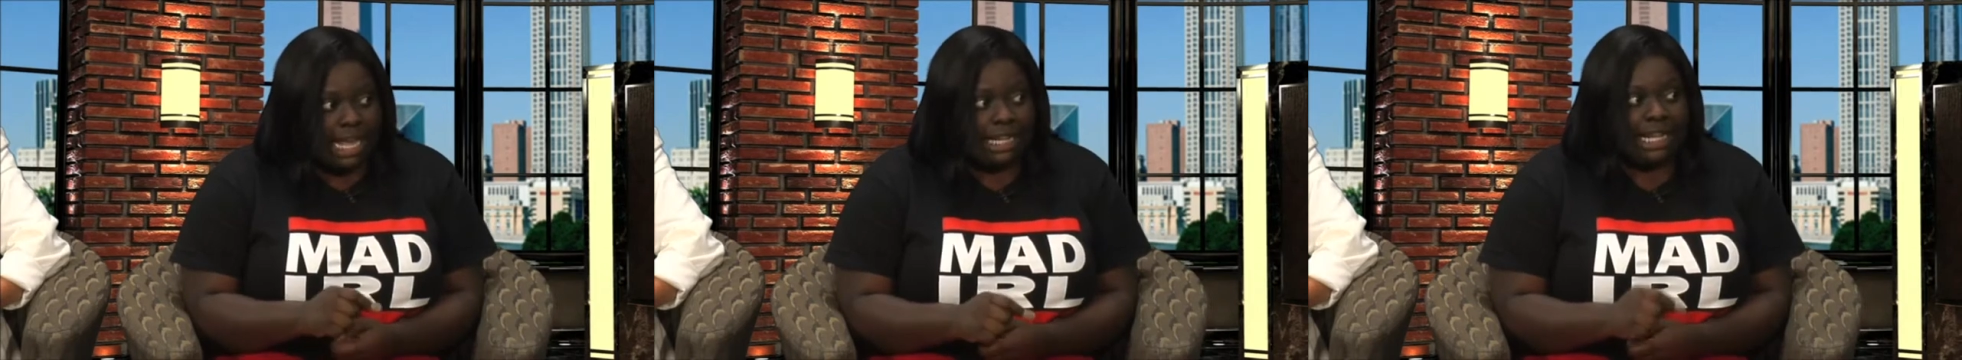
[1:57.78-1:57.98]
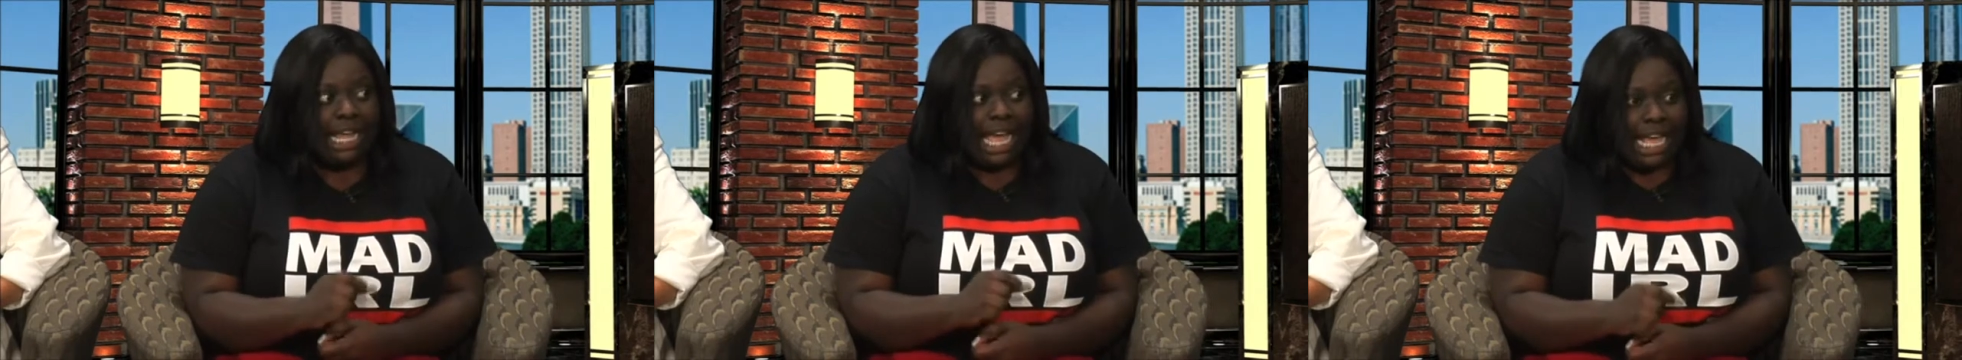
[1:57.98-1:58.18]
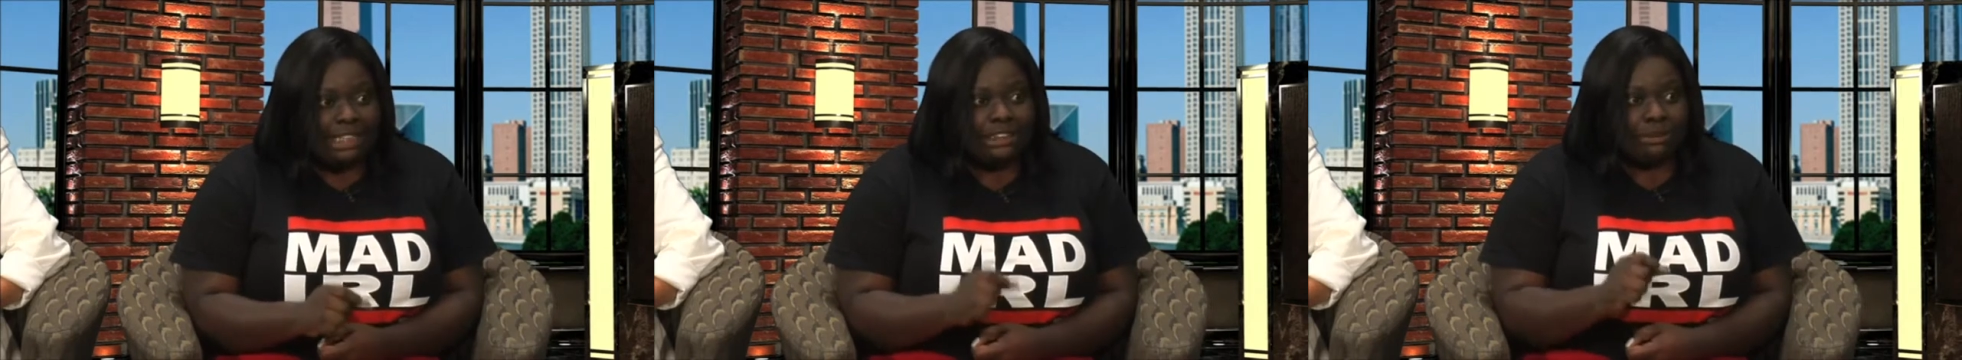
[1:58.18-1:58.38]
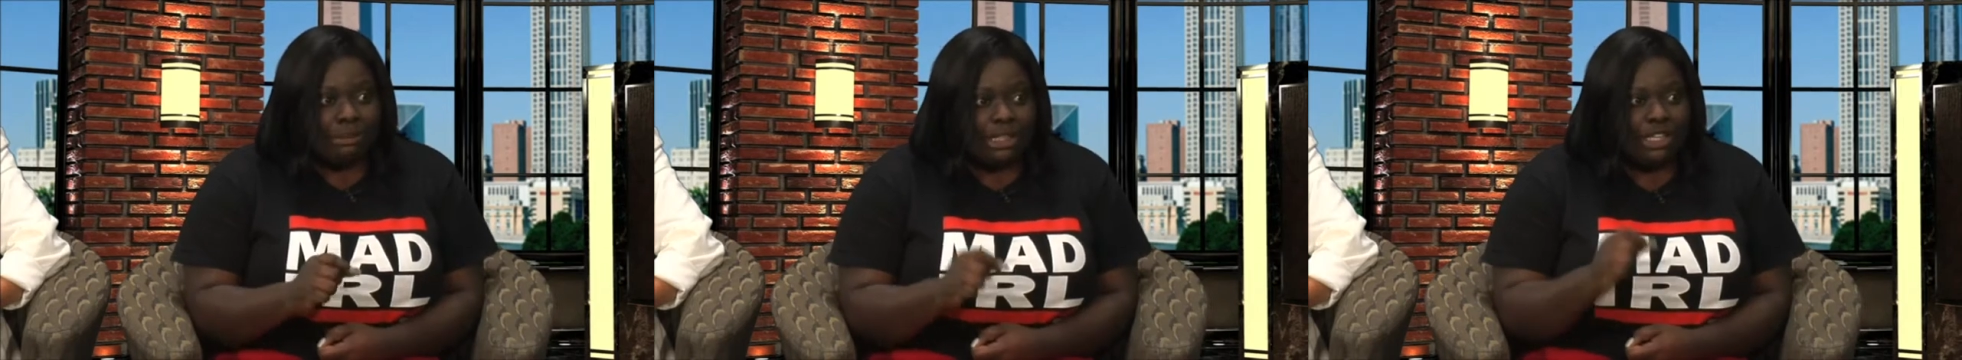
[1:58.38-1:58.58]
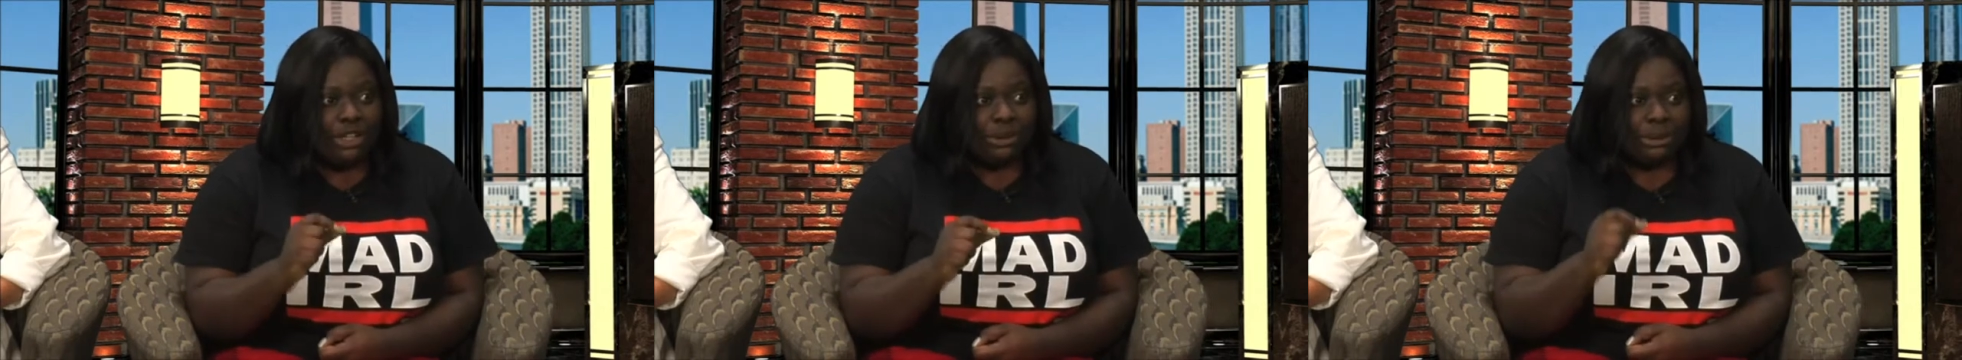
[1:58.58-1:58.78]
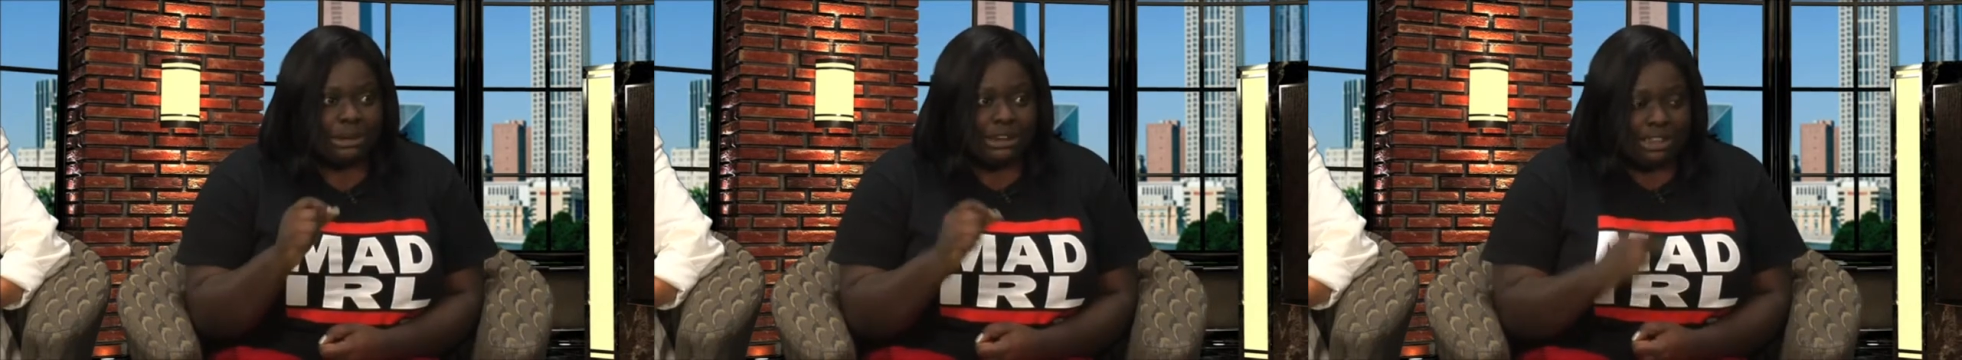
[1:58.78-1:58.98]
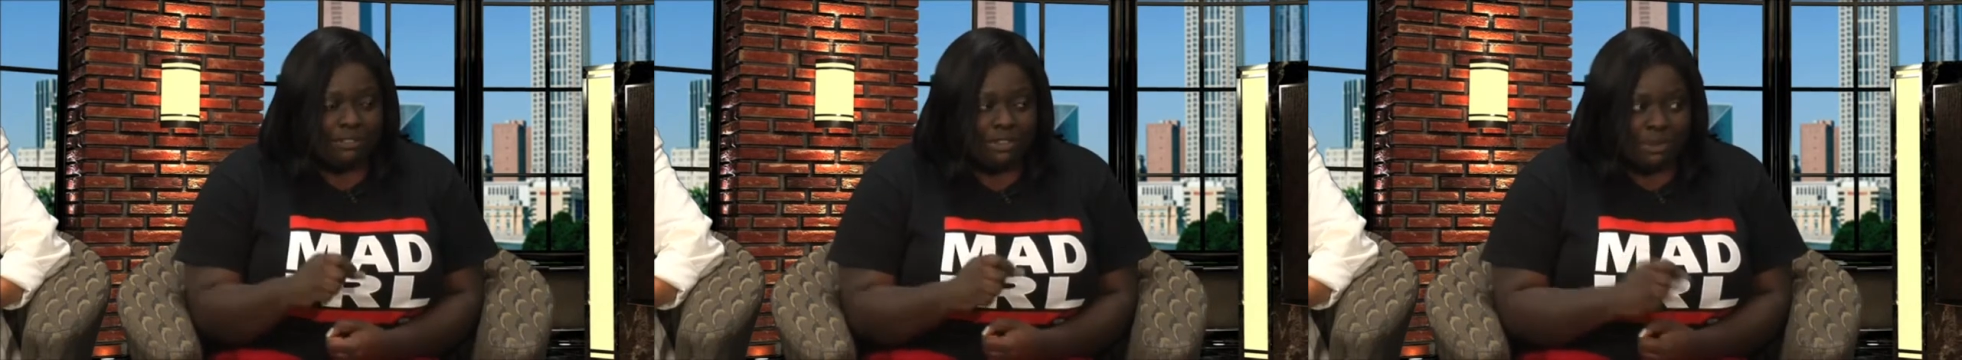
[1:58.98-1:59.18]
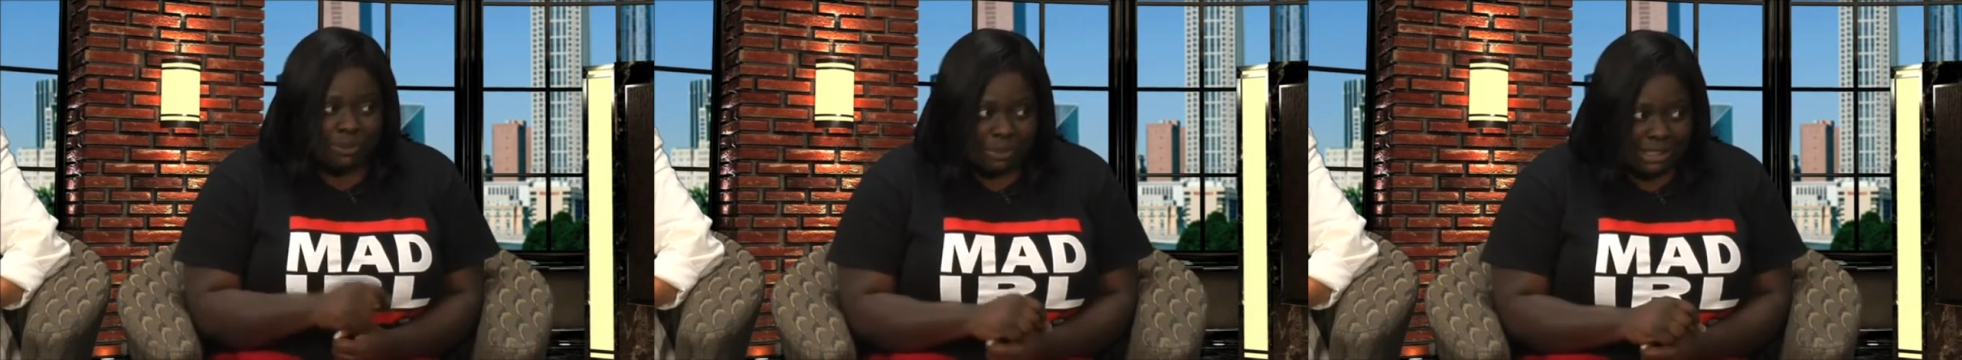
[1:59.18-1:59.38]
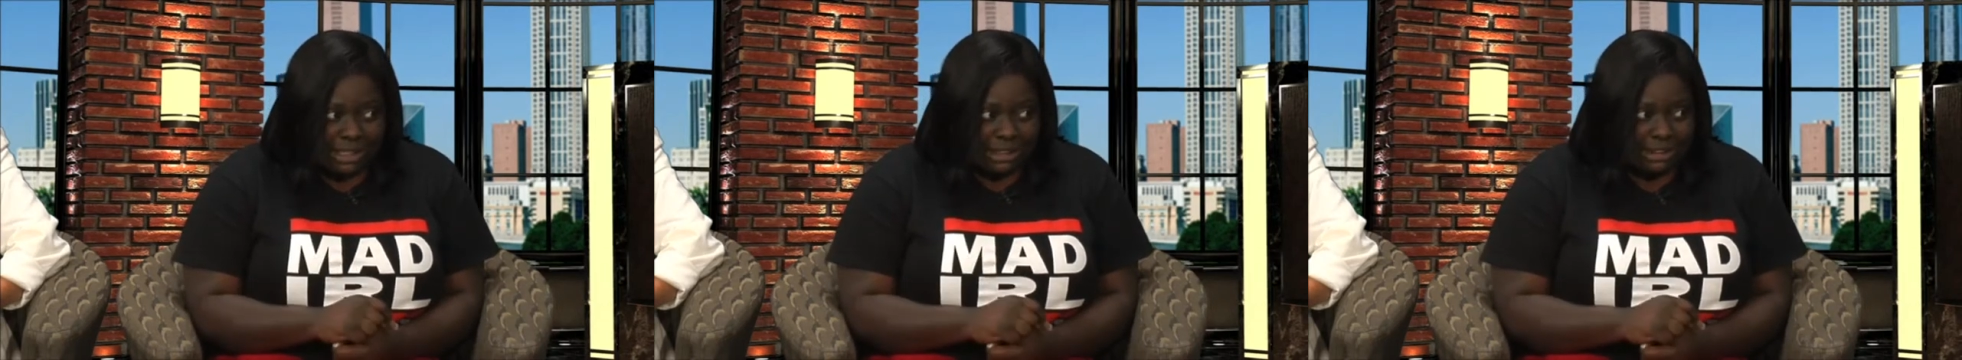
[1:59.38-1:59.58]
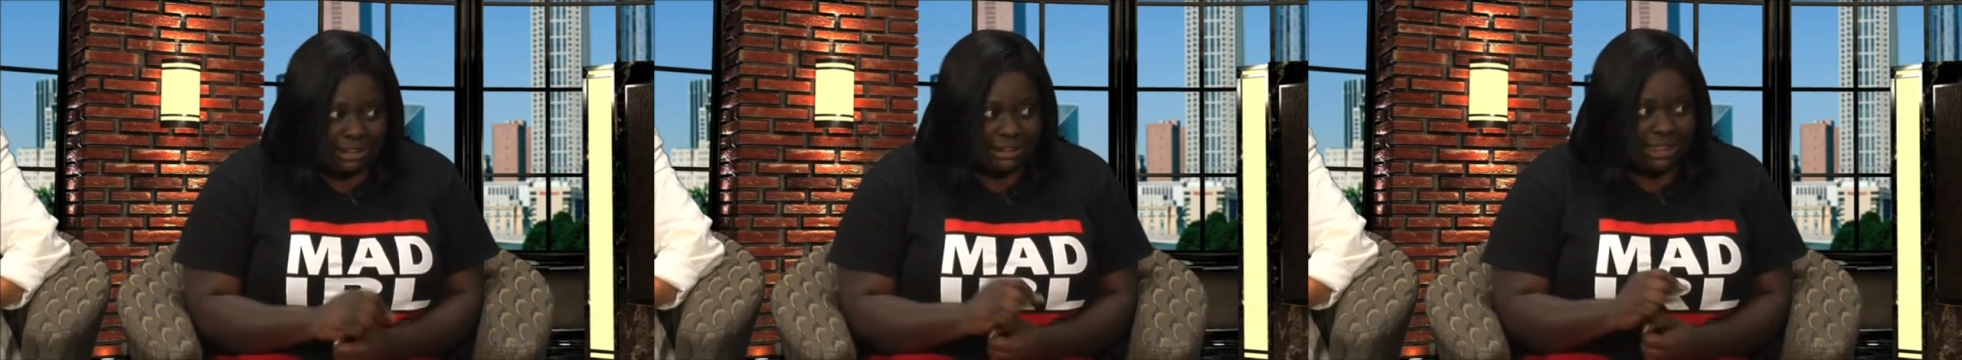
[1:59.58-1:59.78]
And there had to be those specific
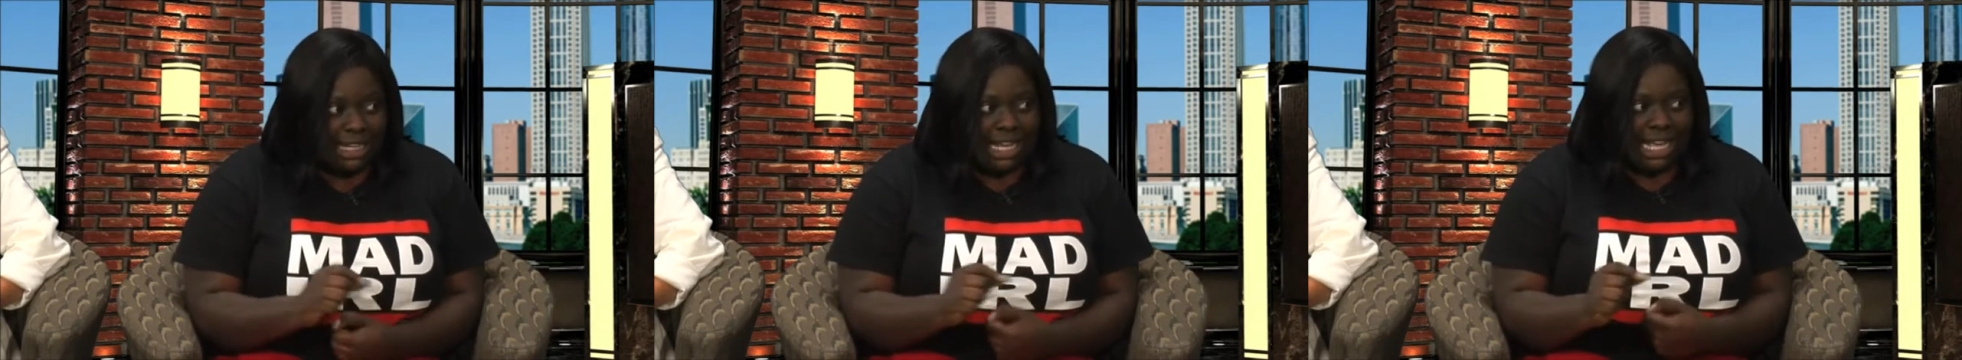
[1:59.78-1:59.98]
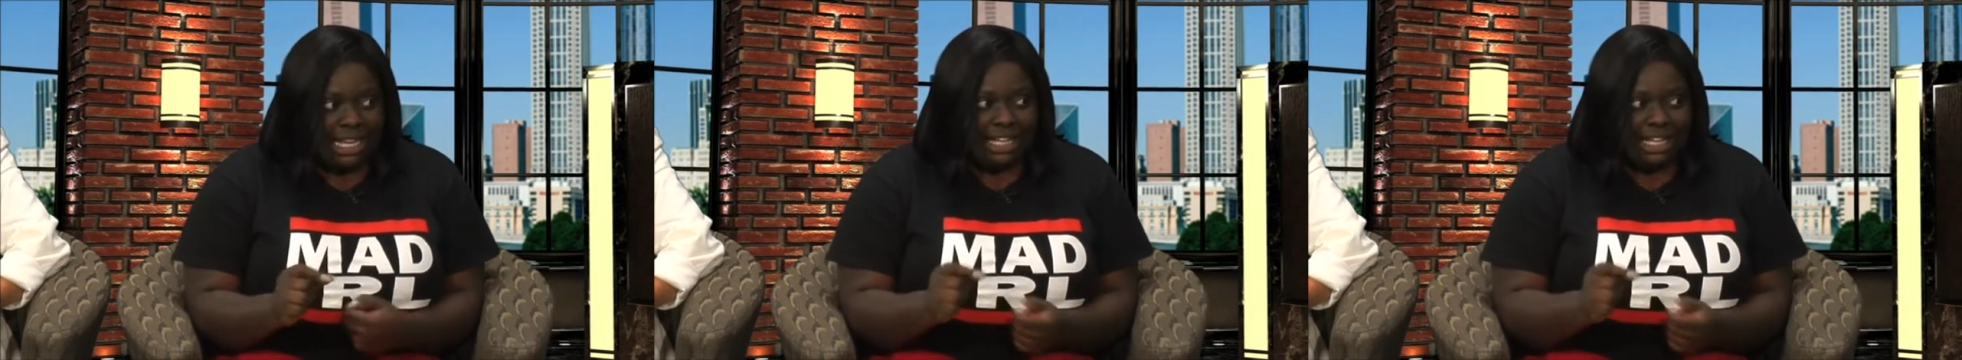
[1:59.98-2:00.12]
ones. Okay.